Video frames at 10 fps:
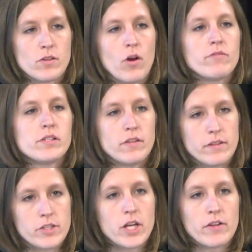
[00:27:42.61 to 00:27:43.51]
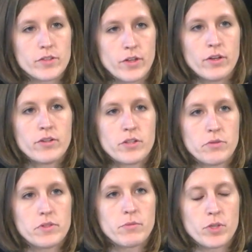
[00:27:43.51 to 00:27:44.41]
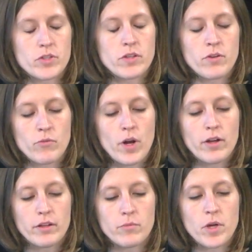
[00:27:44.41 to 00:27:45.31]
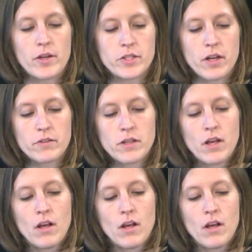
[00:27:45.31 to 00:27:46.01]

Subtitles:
So obviously the chancellor, she was the person running the project.